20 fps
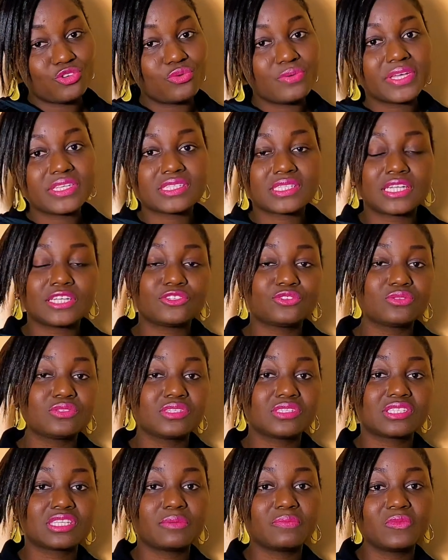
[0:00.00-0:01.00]
US that do the
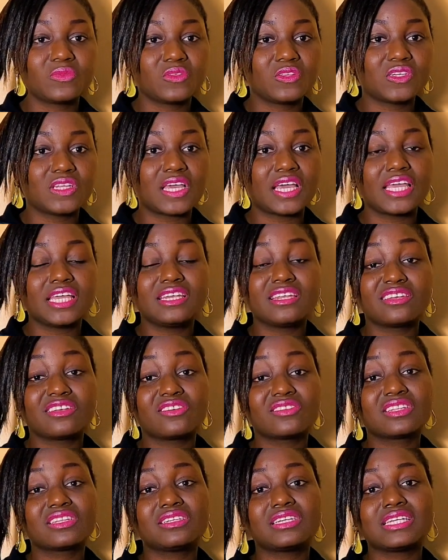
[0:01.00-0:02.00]
same thing, they're earning
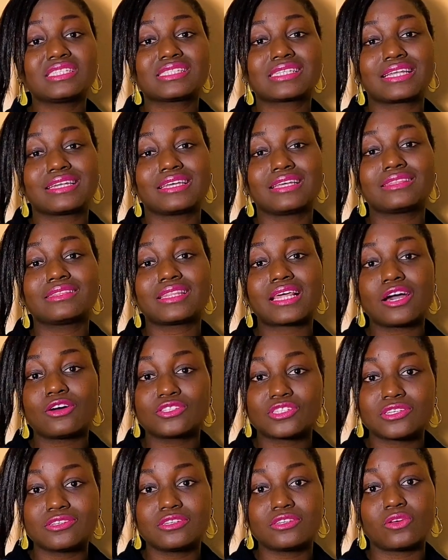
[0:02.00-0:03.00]
nothing less than
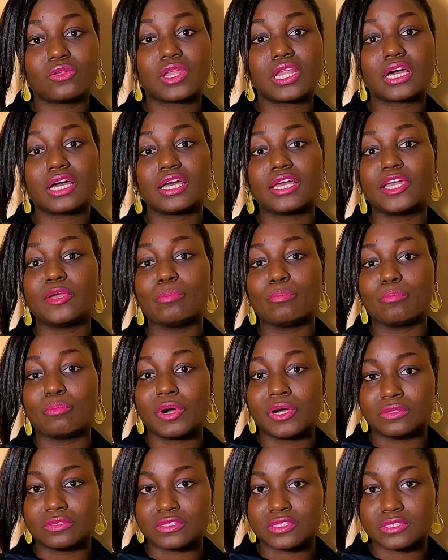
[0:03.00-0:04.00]
$1,000 a
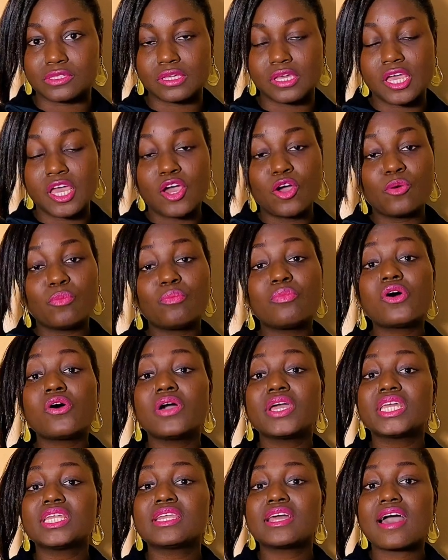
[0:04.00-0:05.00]
month.
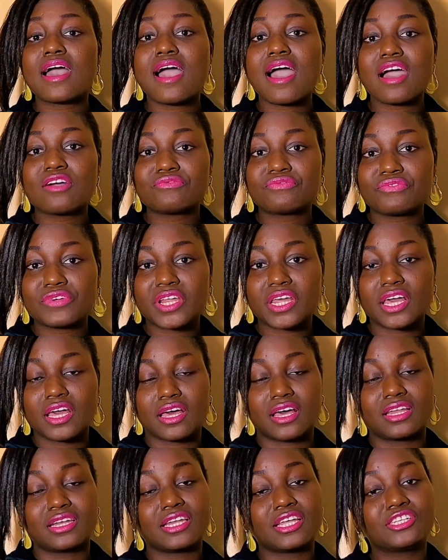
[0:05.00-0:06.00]
But in
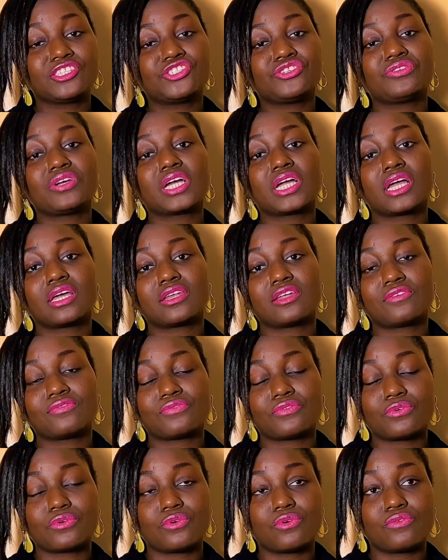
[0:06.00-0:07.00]
Africa, Nigeria, Ghana,
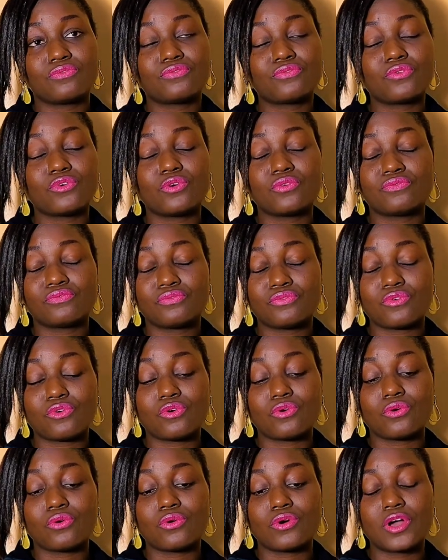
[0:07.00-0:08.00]

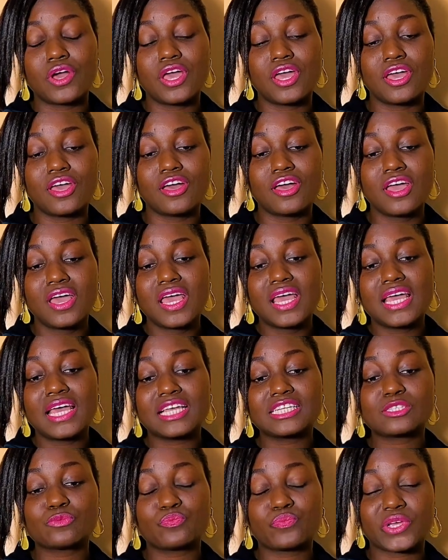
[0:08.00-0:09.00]
for
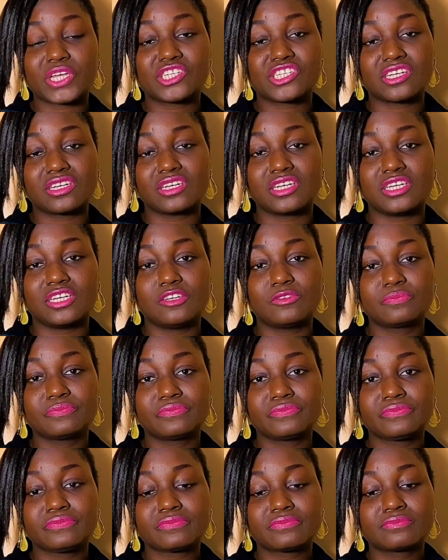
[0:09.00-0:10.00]
especially,
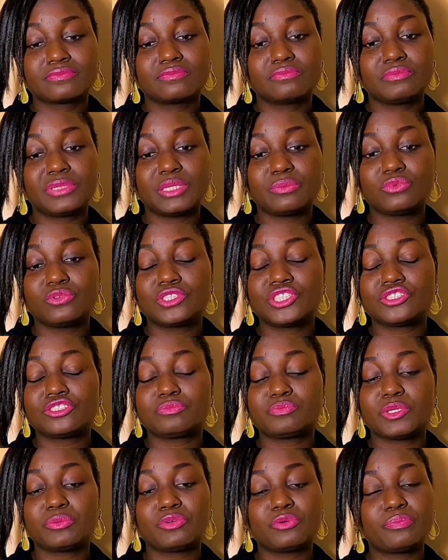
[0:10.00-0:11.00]

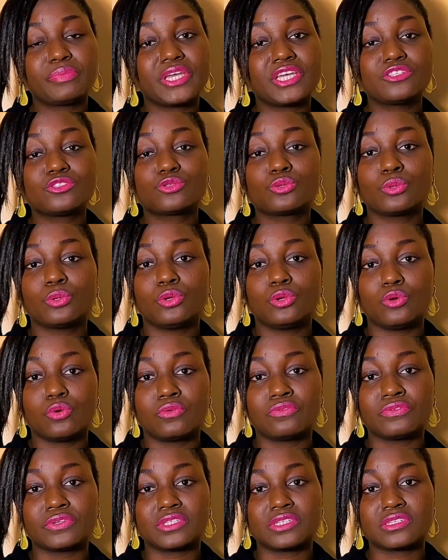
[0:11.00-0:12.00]
people pay so low
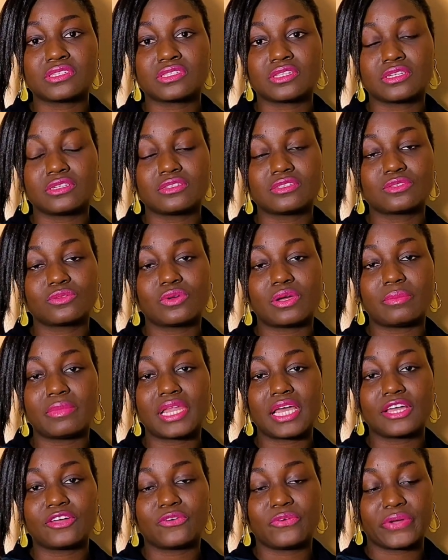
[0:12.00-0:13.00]
for this thing. So I'm
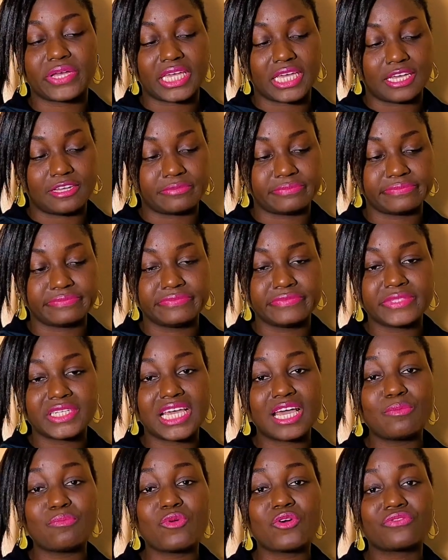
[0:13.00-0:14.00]
like, okay,
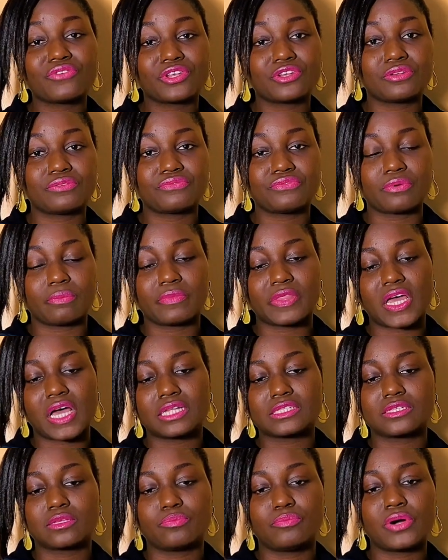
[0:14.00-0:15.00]
I'm moving on from that.